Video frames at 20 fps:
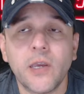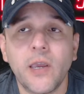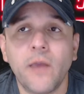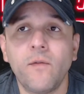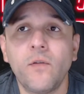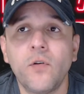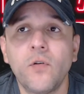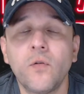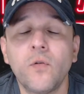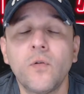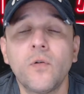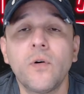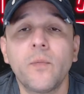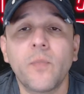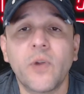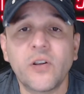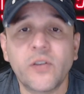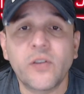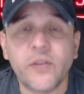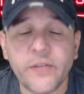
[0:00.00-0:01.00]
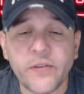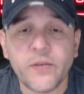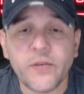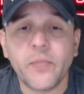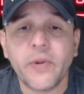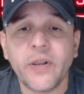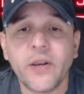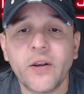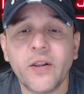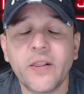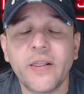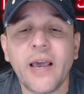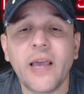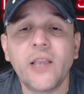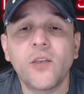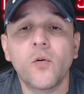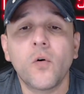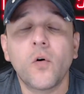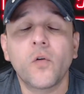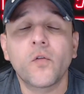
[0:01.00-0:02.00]
If you participated in
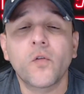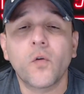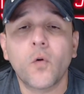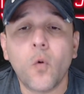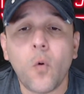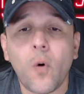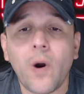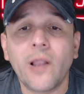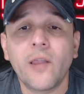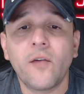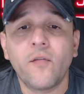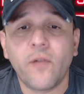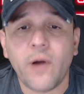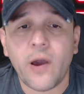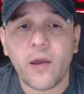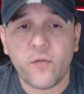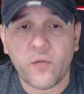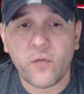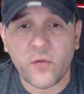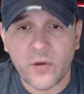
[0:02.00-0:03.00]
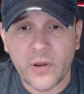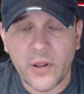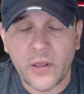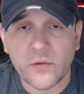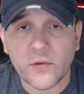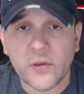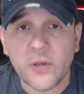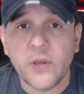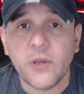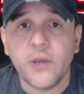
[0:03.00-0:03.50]
that, you also qualify for this.